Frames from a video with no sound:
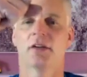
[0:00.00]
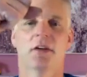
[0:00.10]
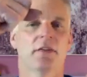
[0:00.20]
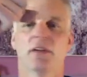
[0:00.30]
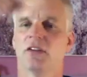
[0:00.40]

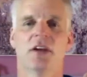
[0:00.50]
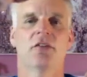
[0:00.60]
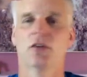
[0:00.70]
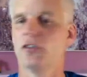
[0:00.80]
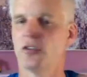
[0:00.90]
this other,
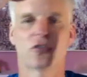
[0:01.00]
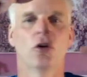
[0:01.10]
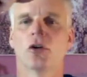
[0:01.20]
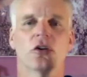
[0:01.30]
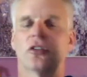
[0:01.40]
just
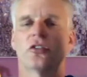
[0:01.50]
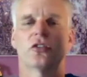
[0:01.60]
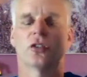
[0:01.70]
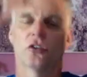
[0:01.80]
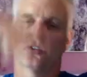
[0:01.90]
took us
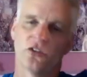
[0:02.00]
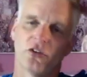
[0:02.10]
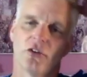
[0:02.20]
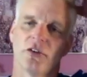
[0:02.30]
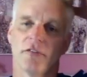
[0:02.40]
to
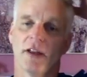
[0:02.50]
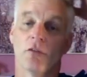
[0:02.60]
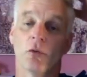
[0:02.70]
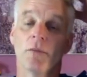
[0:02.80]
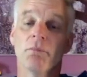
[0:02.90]
a different
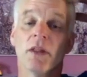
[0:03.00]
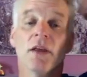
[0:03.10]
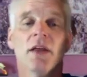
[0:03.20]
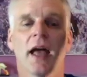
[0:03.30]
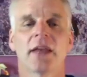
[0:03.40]
level.
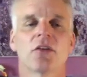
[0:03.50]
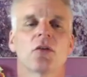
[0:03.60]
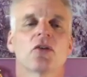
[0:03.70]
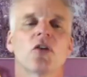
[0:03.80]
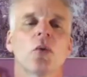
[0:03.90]
And
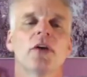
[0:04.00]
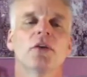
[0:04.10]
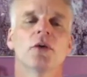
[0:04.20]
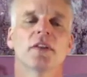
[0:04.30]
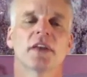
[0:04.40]
so we're
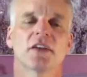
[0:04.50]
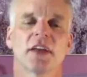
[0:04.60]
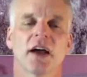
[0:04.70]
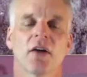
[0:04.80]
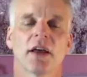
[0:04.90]
doing things
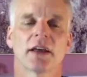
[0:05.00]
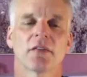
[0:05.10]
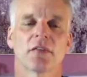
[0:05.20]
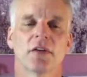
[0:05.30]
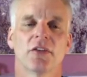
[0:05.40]
now, like
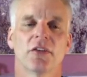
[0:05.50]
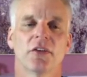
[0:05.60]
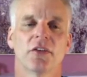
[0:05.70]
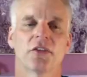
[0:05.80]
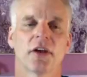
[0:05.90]
for
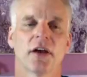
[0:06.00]
instance,